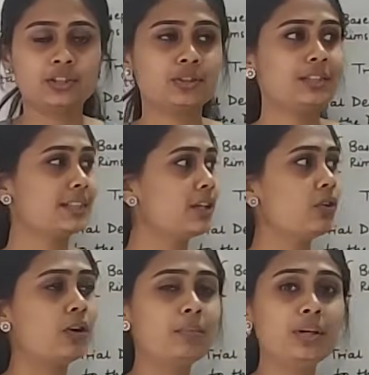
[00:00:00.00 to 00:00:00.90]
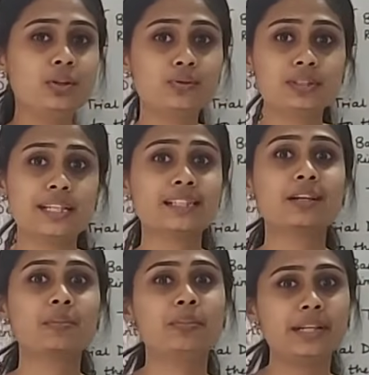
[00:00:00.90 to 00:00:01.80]
So this cannot be used as a
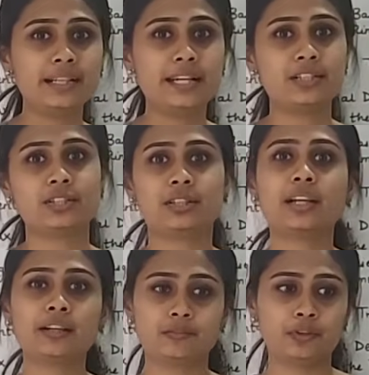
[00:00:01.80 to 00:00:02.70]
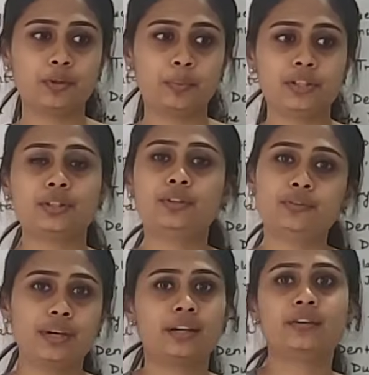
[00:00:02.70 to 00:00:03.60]
complete denture like for the patient to
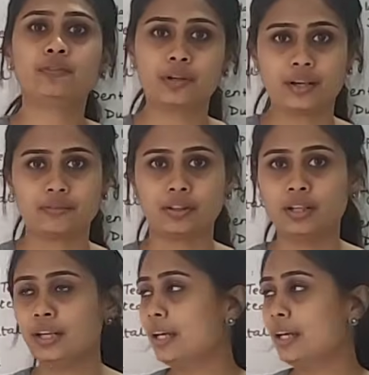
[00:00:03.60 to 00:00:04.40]
wear it forever.